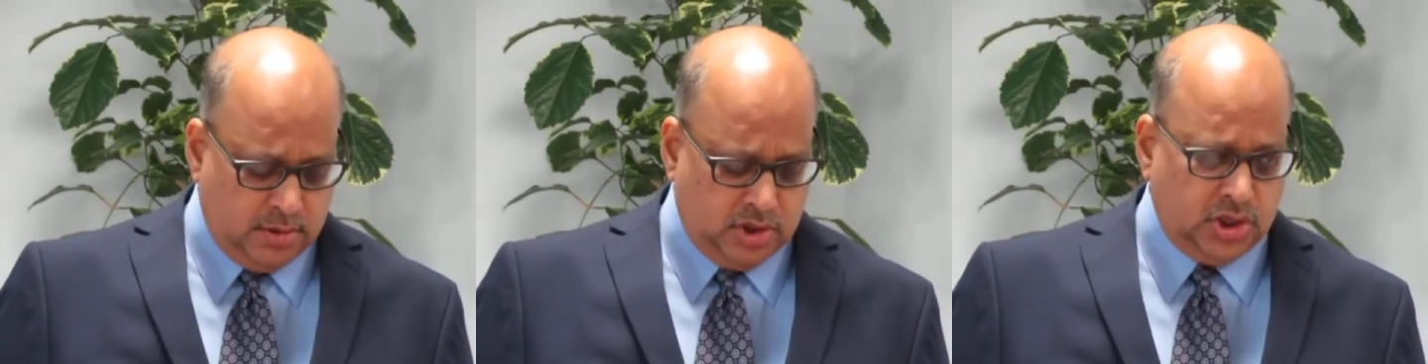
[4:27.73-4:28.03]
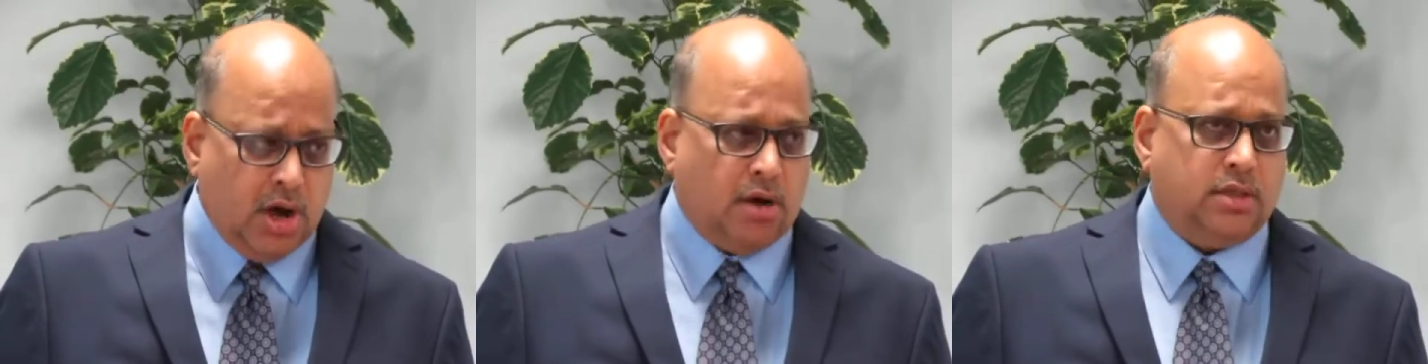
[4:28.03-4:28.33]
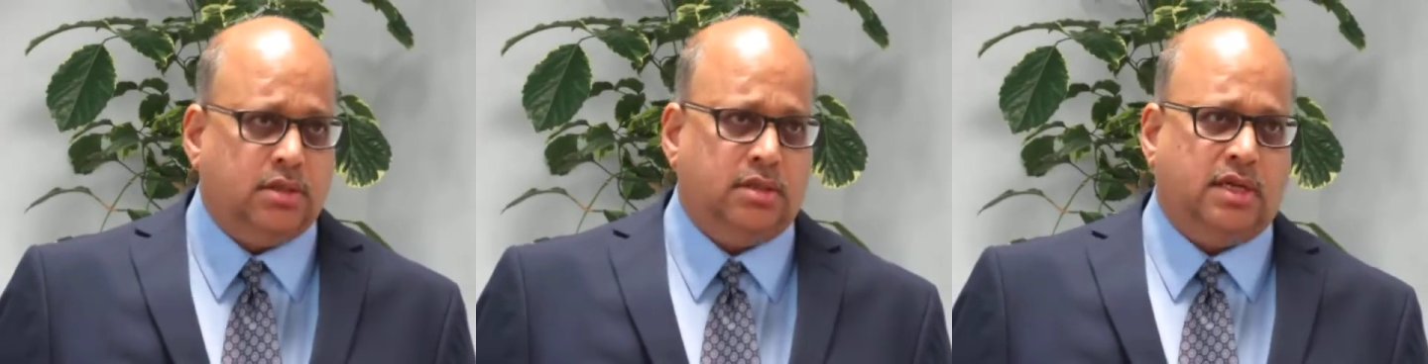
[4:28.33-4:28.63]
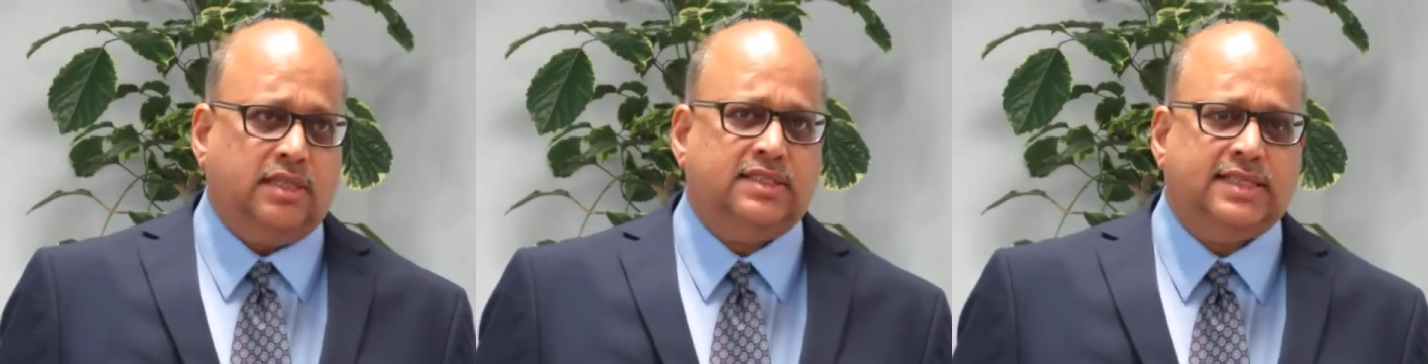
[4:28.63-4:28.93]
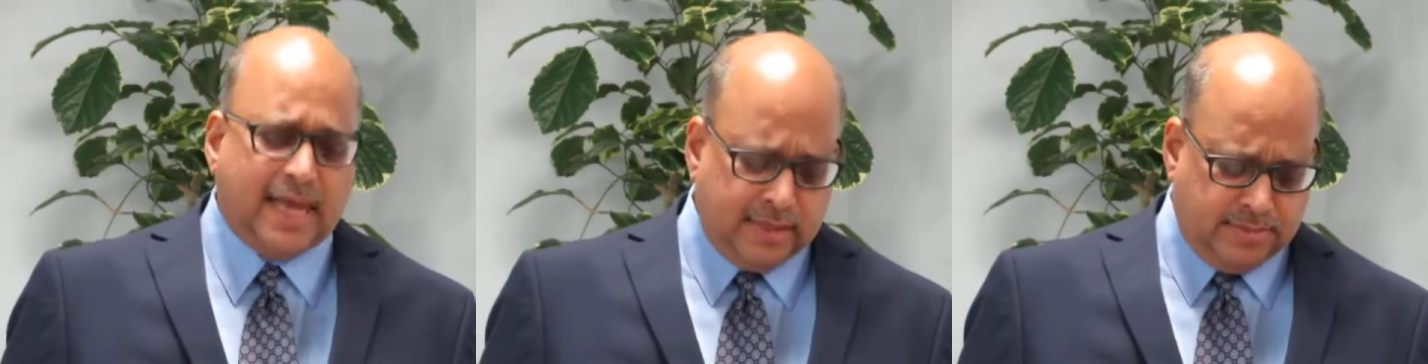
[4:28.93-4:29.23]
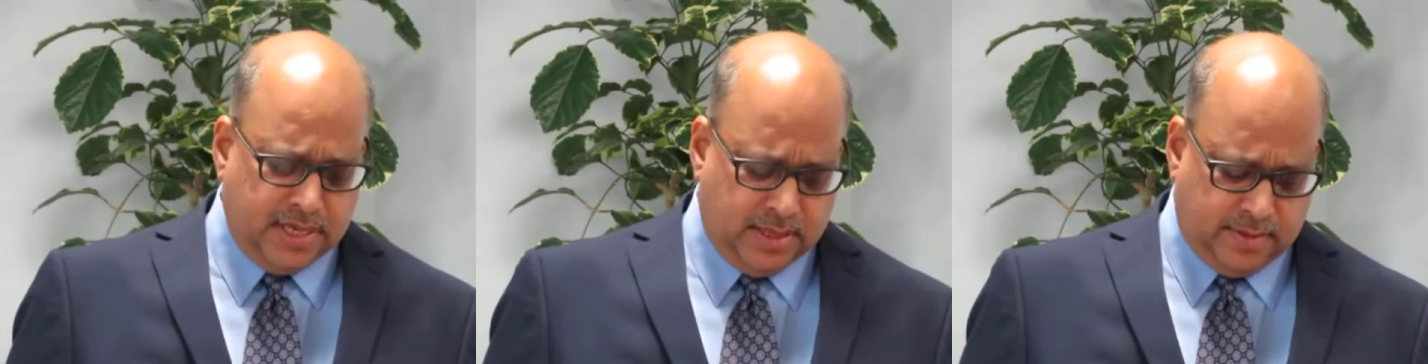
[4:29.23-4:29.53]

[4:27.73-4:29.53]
shocked and saddened me.